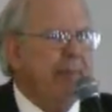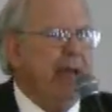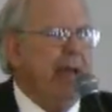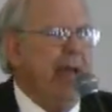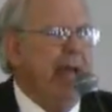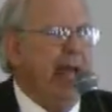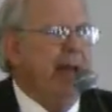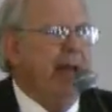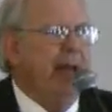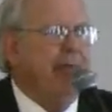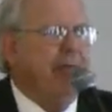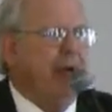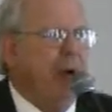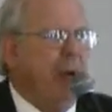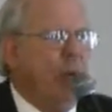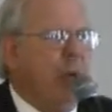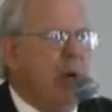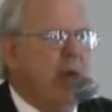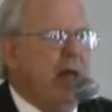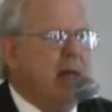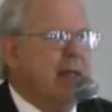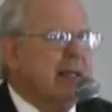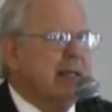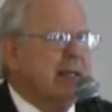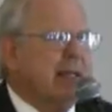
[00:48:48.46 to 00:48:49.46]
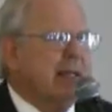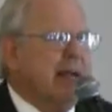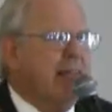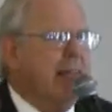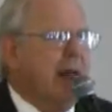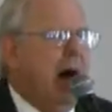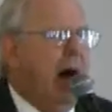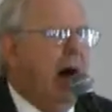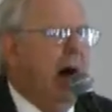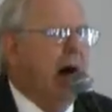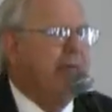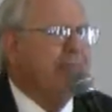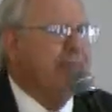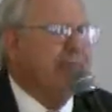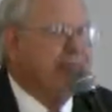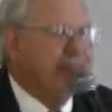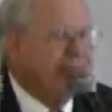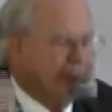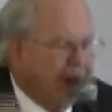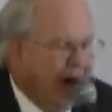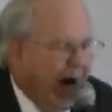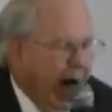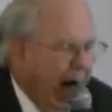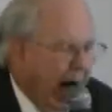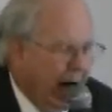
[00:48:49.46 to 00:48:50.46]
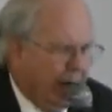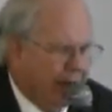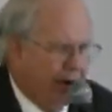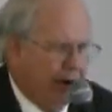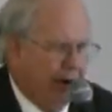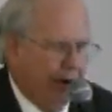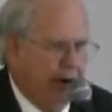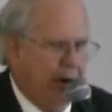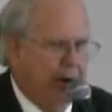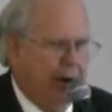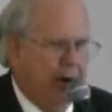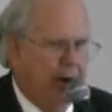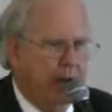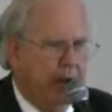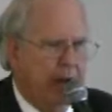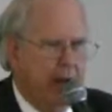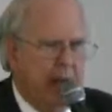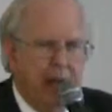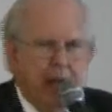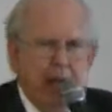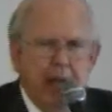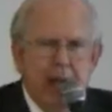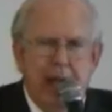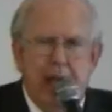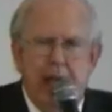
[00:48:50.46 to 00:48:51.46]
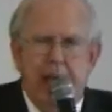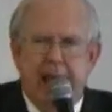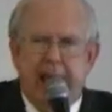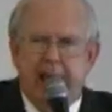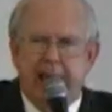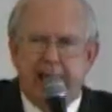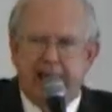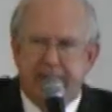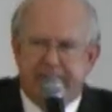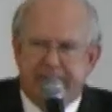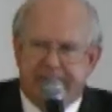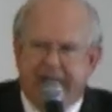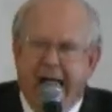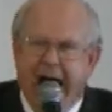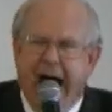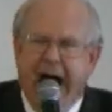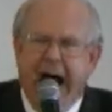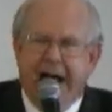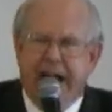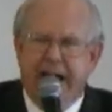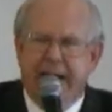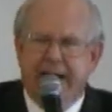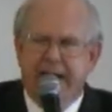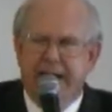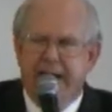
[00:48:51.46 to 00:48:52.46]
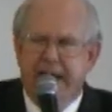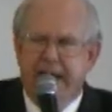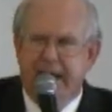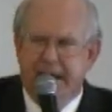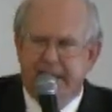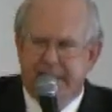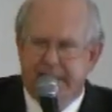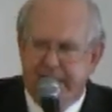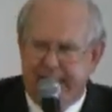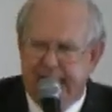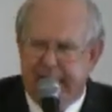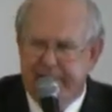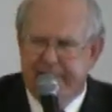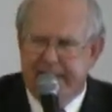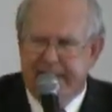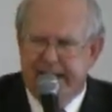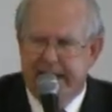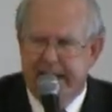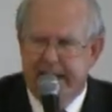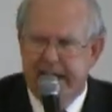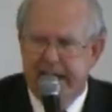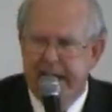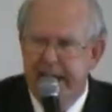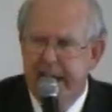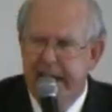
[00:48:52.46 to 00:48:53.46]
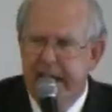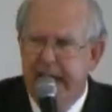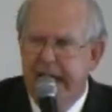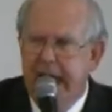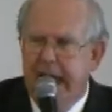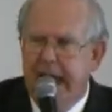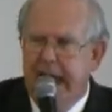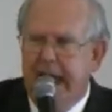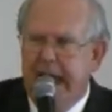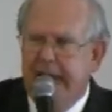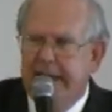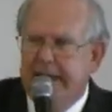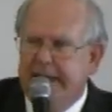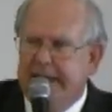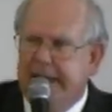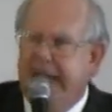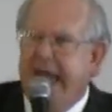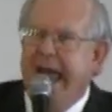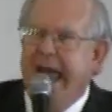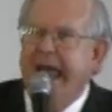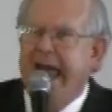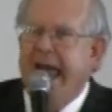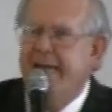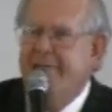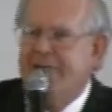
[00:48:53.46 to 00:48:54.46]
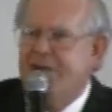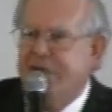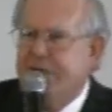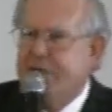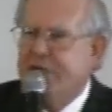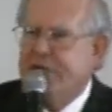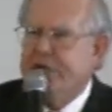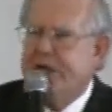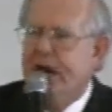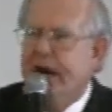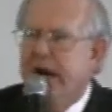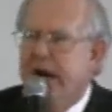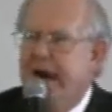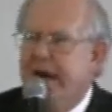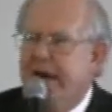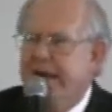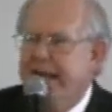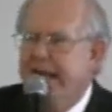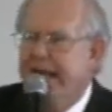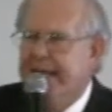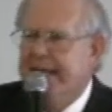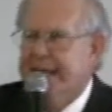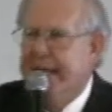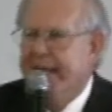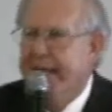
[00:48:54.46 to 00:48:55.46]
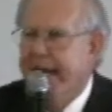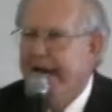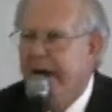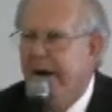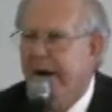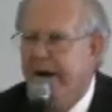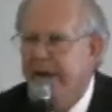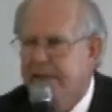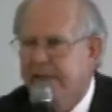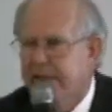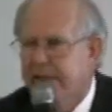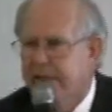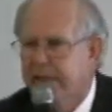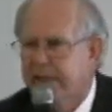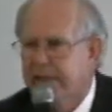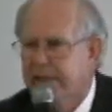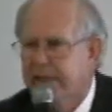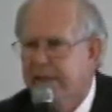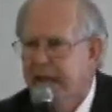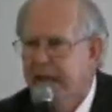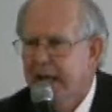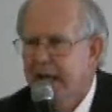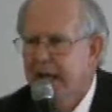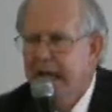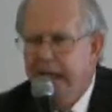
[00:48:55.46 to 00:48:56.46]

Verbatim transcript: And in the wisdom of the Father, he divided his living and gave the Son his inheritance.